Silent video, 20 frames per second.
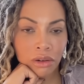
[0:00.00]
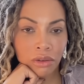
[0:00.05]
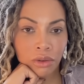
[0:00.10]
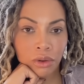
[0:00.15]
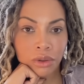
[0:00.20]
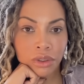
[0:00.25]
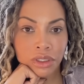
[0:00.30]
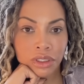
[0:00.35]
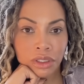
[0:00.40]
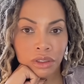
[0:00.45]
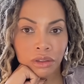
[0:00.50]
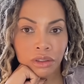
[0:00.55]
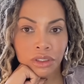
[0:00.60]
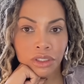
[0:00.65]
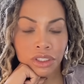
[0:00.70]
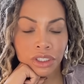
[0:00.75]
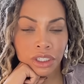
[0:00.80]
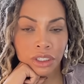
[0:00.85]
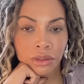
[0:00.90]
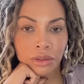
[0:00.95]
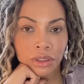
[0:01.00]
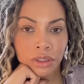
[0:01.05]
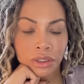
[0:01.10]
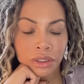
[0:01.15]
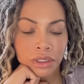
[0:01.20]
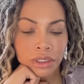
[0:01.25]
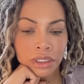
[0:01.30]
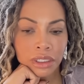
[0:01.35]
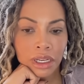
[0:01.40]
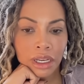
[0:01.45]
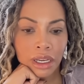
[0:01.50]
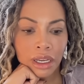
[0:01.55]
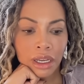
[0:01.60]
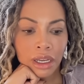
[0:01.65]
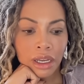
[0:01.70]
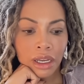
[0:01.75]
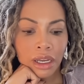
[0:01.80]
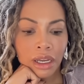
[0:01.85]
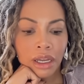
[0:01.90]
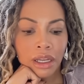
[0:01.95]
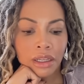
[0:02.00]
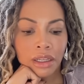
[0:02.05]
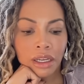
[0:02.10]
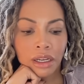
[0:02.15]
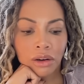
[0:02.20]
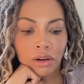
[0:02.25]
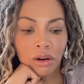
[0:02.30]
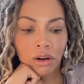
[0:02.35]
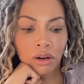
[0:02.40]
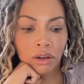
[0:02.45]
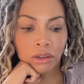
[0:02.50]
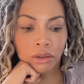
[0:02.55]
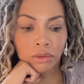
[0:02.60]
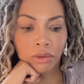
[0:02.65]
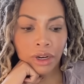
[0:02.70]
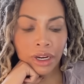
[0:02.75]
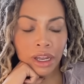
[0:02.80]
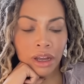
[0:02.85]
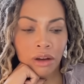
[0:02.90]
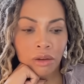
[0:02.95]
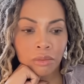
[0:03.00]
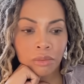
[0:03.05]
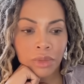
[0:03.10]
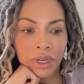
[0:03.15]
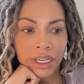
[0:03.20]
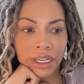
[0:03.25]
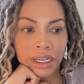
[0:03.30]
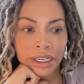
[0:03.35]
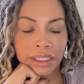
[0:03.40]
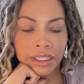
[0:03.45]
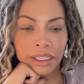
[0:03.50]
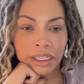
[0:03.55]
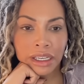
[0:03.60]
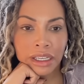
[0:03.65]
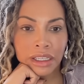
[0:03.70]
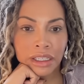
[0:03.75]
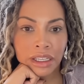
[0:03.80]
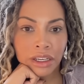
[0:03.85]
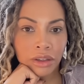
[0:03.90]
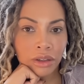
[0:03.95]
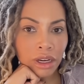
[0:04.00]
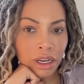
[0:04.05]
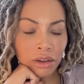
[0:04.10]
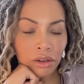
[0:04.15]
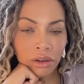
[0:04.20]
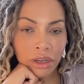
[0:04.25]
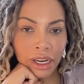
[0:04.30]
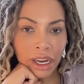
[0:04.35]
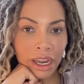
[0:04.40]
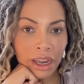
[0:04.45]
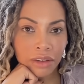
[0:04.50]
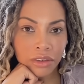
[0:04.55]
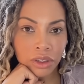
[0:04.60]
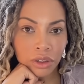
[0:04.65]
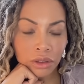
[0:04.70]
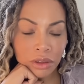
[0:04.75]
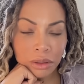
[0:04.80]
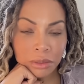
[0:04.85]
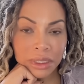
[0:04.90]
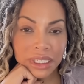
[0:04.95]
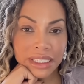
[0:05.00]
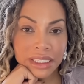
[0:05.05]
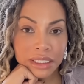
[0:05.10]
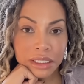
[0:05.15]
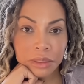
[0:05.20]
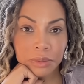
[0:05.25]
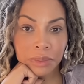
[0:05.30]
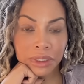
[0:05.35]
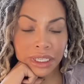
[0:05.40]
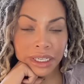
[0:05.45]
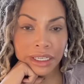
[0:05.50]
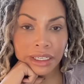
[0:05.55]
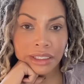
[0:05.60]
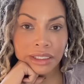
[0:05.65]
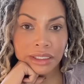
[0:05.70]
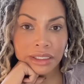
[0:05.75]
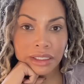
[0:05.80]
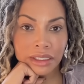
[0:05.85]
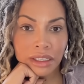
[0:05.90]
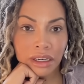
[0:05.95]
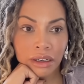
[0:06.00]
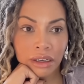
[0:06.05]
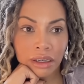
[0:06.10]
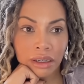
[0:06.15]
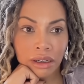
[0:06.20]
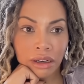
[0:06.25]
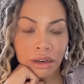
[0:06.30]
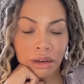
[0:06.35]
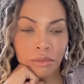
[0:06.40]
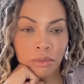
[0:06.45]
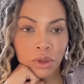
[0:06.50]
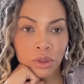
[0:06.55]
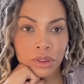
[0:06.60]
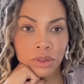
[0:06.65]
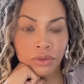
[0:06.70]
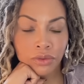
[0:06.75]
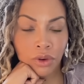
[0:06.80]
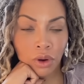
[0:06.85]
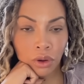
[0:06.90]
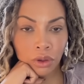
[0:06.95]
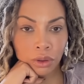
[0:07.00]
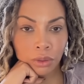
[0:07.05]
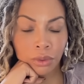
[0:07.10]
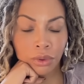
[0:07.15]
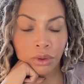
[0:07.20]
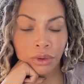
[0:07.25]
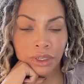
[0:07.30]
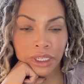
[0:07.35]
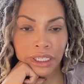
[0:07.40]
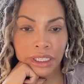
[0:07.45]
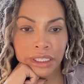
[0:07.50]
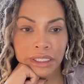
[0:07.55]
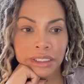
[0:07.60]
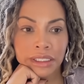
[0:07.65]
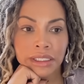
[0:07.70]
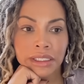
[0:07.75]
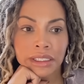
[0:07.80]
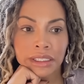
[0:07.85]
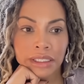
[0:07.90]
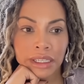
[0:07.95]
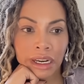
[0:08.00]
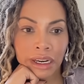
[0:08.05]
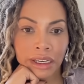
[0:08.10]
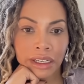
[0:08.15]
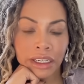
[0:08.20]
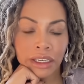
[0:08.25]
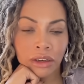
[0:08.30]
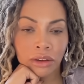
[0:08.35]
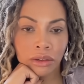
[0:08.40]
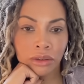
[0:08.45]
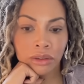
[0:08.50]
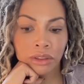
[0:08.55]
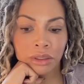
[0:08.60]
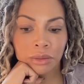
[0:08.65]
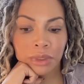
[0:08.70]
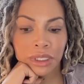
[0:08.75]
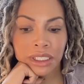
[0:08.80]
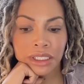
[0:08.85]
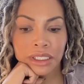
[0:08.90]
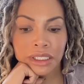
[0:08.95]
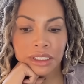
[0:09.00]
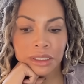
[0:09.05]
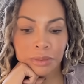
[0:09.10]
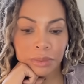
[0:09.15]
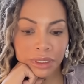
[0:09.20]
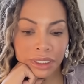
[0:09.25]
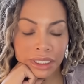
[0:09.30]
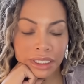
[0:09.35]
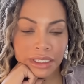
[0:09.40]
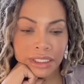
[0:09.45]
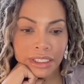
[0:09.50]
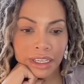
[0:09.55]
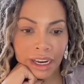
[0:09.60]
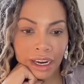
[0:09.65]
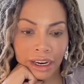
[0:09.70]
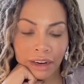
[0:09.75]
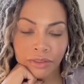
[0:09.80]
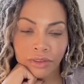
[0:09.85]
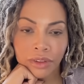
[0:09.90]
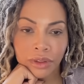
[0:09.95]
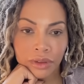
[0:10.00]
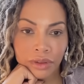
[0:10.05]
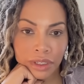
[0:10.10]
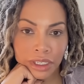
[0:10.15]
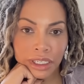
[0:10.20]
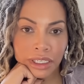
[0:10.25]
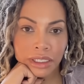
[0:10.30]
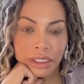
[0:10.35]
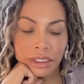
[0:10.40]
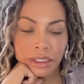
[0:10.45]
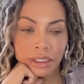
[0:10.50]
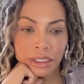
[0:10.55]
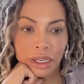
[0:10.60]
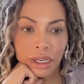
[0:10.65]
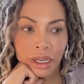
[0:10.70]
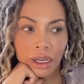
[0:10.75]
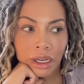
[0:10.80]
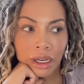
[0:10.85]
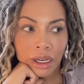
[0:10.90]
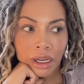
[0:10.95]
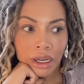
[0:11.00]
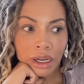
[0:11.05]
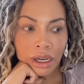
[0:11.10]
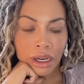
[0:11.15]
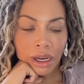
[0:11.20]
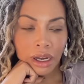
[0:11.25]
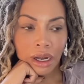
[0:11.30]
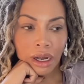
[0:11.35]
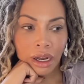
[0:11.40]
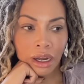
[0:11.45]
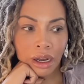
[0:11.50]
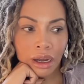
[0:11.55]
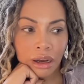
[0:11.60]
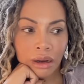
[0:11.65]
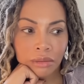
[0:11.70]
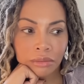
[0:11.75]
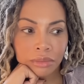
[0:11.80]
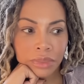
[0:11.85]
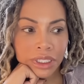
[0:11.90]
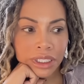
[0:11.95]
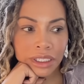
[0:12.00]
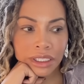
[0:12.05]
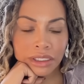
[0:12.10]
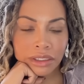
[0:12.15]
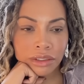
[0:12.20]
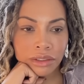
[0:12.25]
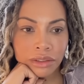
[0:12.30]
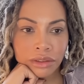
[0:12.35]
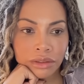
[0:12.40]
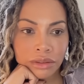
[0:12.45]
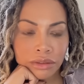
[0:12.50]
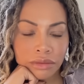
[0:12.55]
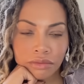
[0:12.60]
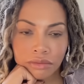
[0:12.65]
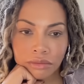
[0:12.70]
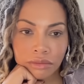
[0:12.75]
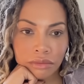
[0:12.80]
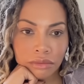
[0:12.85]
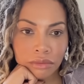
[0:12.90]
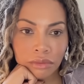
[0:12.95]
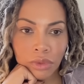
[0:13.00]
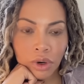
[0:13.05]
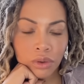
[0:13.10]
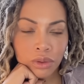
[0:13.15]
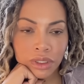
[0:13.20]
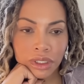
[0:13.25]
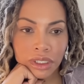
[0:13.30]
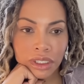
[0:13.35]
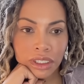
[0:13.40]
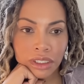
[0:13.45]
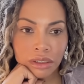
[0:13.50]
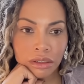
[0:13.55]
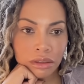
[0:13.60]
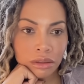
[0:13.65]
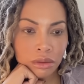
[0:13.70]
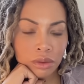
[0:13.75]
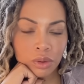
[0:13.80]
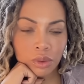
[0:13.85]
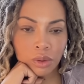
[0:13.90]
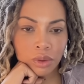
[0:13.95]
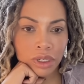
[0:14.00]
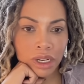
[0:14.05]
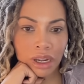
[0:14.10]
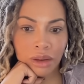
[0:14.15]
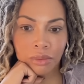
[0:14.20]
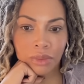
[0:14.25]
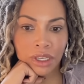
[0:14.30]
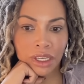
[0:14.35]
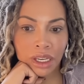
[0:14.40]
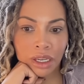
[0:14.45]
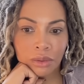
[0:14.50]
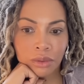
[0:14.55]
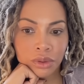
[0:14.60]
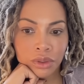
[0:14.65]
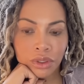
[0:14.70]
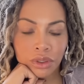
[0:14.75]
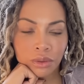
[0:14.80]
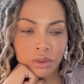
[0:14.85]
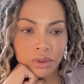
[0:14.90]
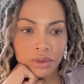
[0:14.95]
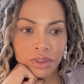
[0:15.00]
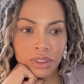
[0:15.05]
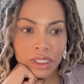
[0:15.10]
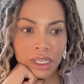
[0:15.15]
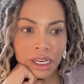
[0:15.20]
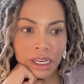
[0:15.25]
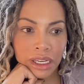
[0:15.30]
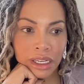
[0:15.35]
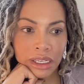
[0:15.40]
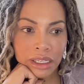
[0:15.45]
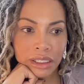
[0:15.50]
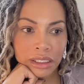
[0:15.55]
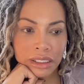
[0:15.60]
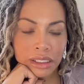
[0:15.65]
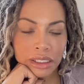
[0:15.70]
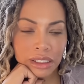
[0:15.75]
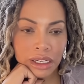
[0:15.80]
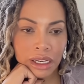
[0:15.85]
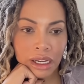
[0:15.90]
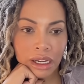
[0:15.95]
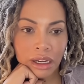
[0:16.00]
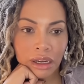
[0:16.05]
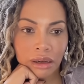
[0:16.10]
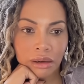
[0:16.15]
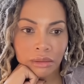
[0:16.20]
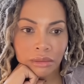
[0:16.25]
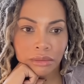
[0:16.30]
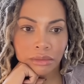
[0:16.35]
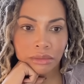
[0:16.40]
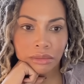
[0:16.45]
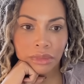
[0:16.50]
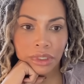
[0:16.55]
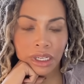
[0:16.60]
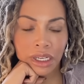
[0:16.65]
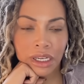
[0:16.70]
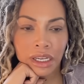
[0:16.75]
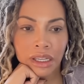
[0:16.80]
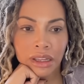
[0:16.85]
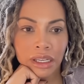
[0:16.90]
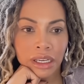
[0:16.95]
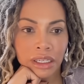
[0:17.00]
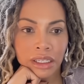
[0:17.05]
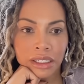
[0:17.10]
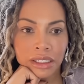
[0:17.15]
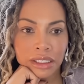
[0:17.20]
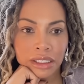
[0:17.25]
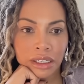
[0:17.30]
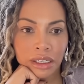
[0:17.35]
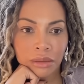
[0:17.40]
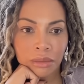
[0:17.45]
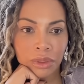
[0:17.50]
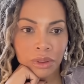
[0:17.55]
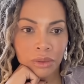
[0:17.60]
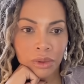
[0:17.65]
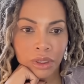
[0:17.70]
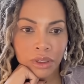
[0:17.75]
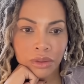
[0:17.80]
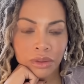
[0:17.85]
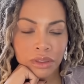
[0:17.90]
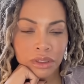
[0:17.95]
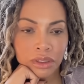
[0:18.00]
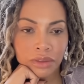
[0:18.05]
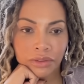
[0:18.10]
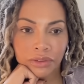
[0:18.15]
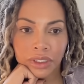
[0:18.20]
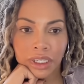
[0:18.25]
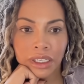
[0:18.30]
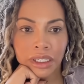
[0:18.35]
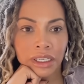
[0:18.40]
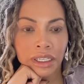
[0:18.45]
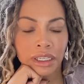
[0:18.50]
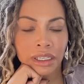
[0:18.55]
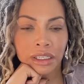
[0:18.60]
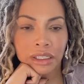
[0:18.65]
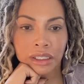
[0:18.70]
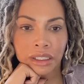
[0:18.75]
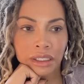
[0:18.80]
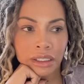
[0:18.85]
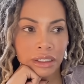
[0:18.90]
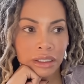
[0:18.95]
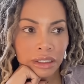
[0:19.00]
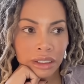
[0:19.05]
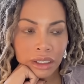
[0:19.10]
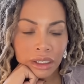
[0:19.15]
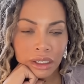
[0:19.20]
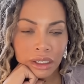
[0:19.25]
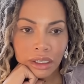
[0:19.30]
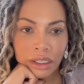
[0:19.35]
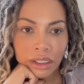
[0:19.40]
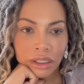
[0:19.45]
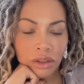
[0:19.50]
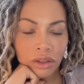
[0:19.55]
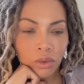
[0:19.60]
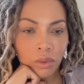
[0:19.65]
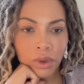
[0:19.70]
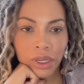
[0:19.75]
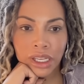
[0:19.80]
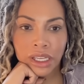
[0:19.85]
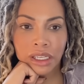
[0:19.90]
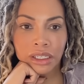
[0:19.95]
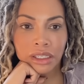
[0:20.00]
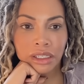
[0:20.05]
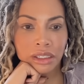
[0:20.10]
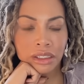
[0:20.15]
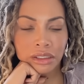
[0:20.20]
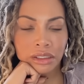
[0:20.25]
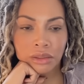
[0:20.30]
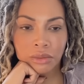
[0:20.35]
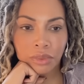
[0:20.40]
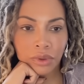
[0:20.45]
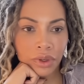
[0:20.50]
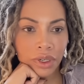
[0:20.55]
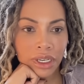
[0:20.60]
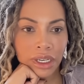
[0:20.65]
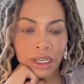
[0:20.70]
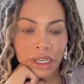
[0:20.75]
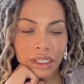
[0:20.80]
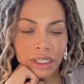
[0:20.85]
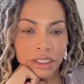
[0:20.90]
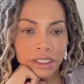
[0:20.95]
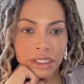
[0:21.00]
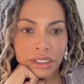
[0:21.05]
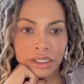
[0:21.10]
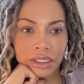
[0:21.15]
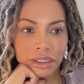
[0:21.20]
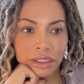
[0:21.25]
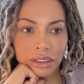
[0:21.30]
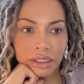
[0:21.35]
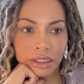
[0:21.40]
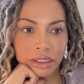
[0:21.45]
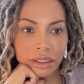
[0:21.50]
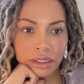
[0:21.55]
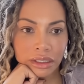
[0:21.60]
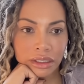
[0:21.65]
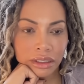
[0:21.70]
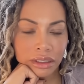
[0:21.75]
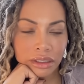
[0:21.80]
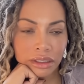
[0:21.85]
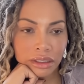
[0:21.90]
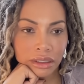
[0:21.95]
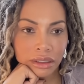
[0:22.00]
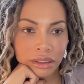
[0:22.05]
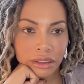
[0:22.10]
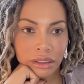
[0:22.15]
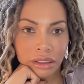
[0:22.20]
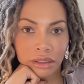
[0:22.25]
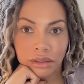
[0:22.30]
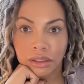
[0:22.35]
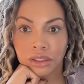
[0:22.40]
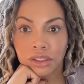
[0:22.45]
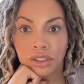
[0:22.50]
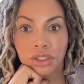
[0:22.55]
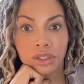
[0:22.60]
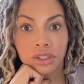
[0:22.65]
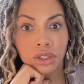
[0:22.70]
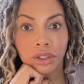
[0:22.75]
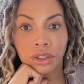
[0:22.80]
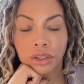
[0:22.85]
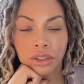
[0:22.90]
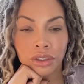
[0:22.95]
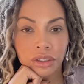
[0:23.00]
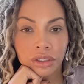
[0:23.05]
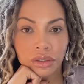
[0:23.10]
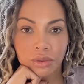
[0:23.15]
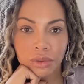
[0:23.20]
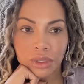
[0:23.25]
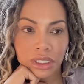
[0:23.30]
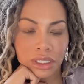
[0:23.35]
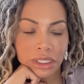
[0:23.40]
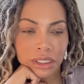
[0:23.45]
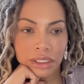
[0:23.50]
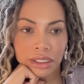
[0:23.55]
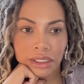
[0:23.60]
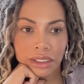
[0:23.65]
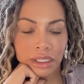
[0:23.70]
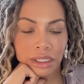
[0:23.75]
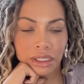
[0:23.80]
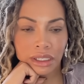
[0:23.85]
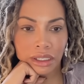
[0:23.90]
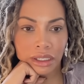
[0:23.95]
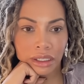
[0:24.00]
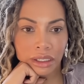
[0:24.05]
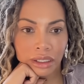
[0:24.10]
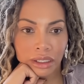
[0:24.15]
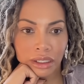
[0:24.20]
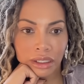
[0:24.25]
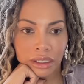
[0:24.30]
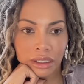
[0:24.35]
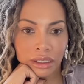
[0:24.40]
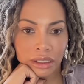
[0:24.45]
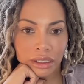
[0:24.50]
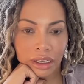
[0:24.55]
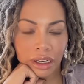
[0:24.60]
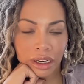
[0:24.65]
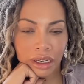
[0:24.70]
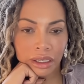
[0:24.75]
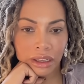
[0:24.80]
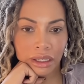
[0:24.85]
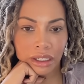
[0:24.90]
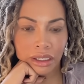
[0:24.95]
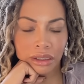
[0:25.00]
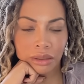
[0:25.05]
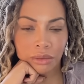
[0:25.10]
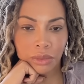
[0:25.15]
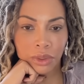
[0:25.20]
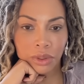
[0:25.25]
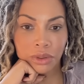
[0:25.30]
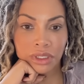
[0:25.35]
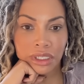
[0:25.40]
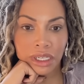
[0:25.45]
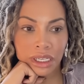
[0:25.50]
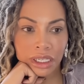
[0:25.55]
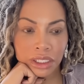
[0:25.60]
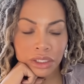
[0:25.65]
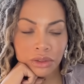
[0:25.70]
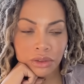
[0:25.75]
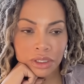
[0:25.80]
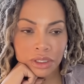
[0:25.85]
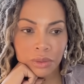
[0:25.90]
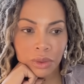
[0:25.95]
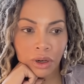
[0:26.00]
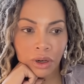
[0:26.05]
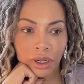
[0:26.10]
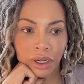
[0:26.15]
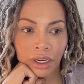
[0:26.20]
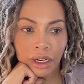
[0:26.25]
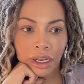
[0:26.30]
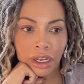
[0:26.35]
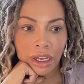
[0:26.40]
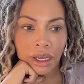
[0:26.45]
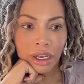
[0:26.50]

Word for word: Of course, there are shelters that are all around, but again, they're not going to have, they're going to be displaced. Our, our most vulnerable in society are going to be displaced after this, um, because there's, most of these homes will not be able to withstand um, anything that's coming, whether it's the flooding, the the wind, the debris, just the the, the surge, which is, I think, the most dangerous part.